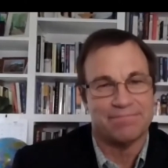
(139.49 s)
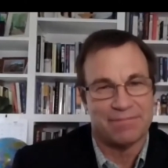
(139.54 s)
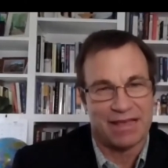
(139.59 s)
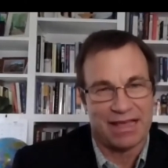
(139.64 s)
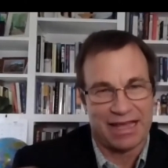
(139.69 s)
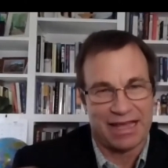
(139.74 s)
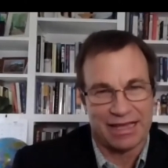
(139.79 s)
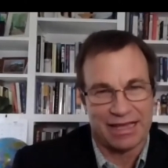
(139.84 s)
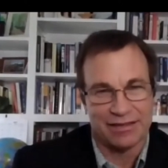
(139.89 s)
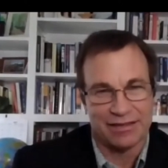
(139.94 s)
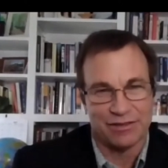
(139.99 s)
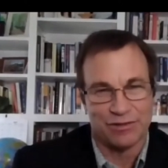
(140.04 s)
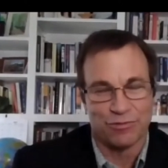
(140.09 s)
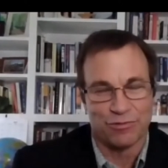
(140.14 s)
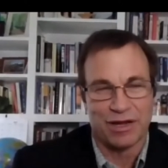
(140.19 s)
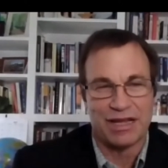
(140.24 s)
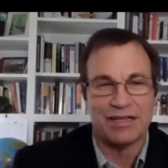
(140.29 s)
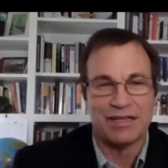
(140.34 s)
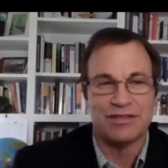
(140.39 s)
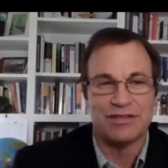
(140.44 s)
hand the
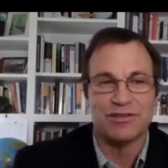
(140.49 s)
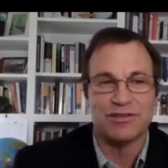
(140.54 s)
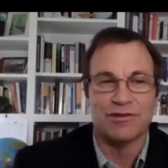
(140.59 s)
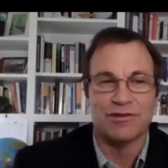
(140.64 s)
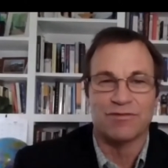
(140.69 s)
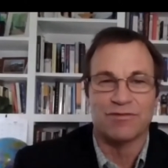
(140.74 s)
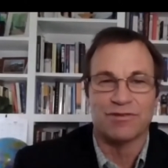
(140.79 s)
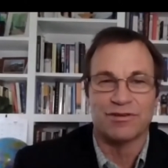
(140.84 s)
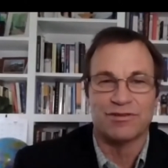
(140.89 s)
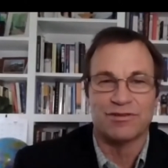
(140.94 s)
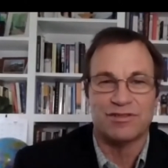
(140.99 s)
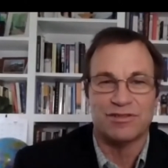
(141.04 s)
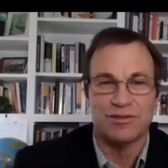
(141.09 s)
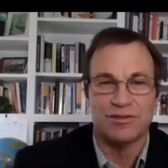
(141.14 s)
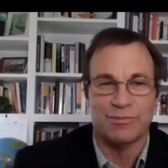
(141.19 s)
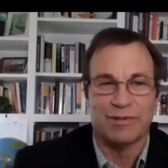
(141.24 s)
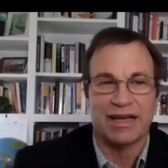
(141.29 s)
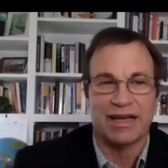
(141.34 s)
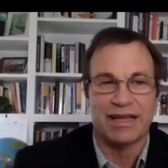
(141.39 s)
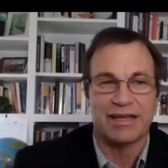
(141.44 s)
reins over
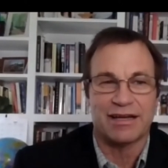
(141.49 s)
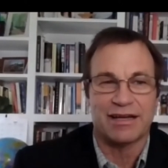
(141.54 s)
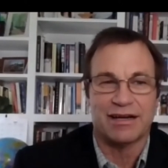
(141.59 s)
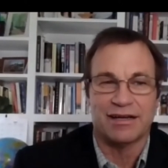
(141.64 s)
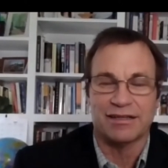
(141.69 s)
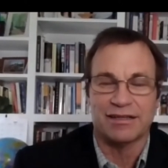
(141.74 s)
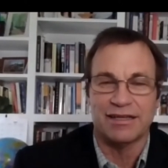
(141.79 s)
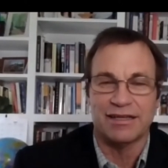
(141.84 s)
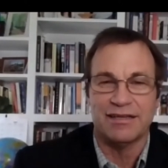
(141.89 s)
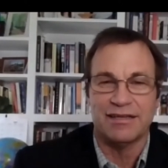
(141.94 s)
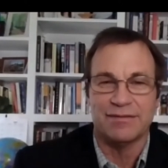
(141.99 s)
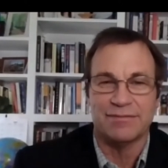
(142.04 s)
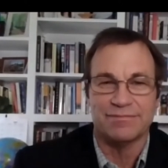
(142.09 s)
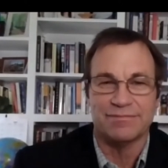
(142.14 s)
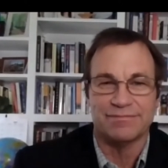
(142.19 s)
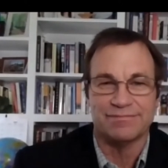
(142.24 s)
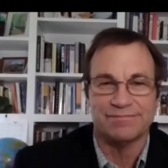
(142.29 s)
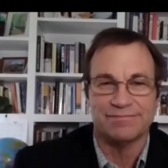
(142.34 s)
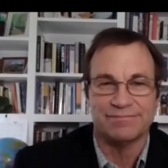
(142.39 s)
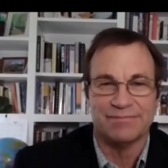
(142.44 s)
to my colleague,
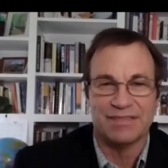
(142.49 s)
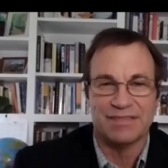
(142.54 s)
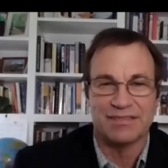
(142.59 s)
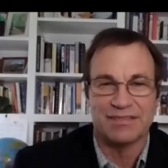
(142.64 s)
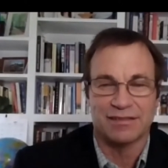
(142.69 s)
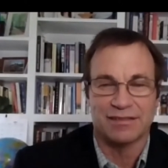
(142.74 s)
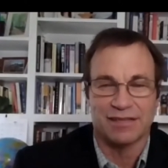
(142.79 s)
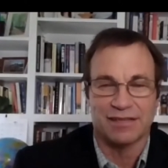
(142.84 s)
Ms.